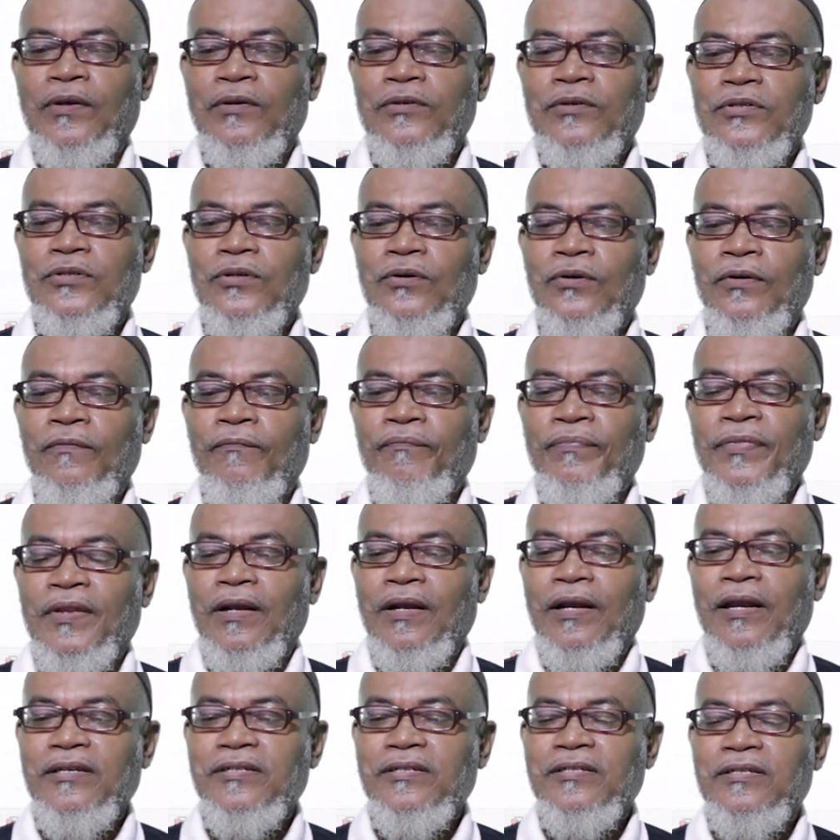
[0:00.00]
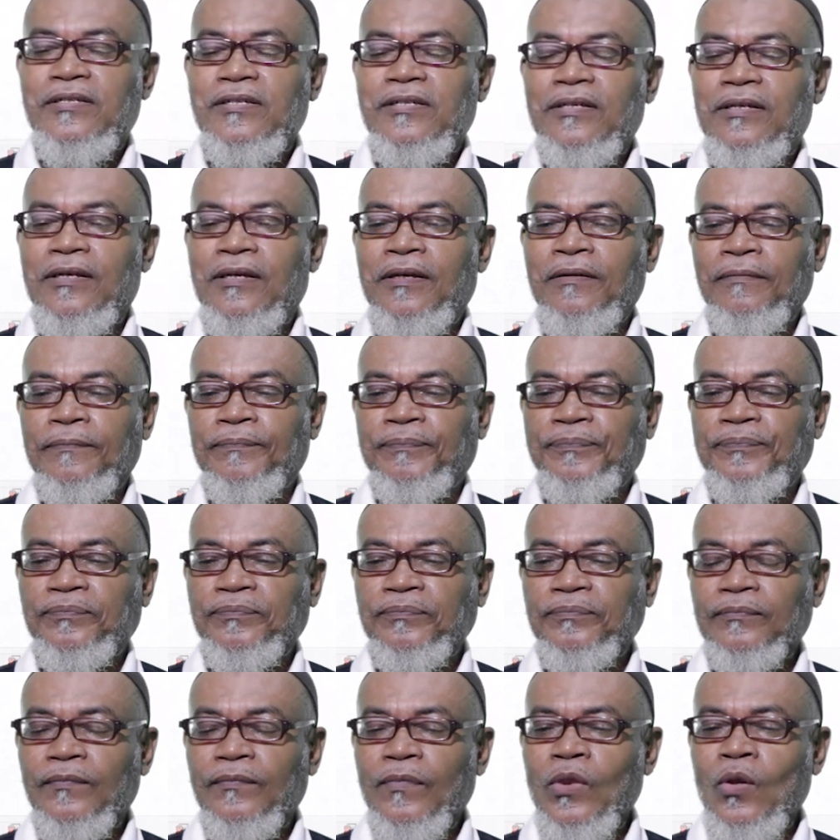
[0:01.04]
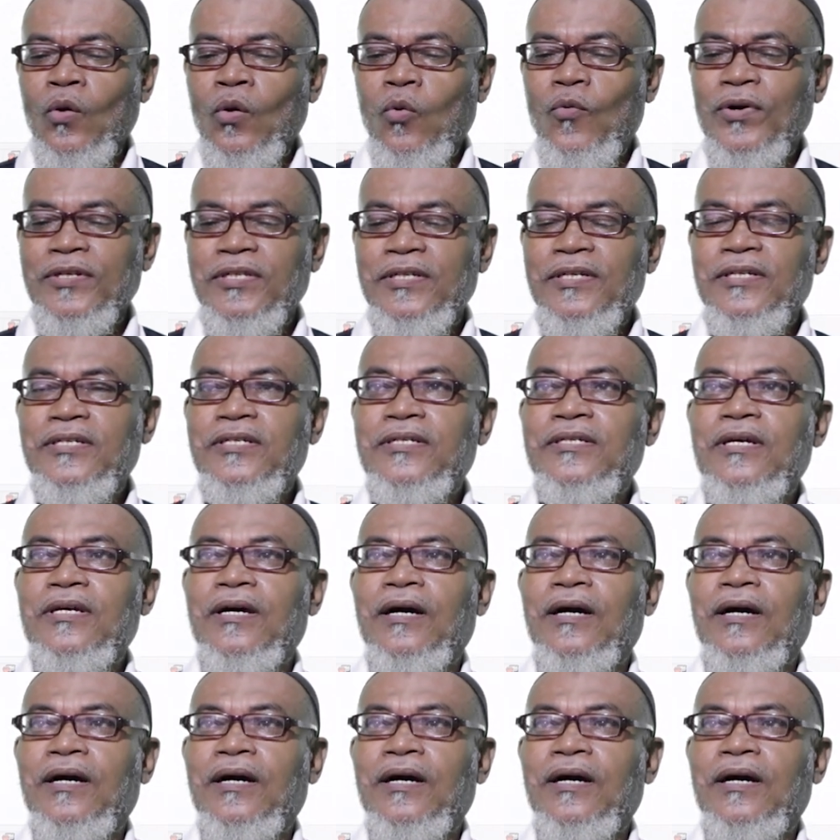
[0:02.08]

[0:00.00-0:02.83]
So let's see what is,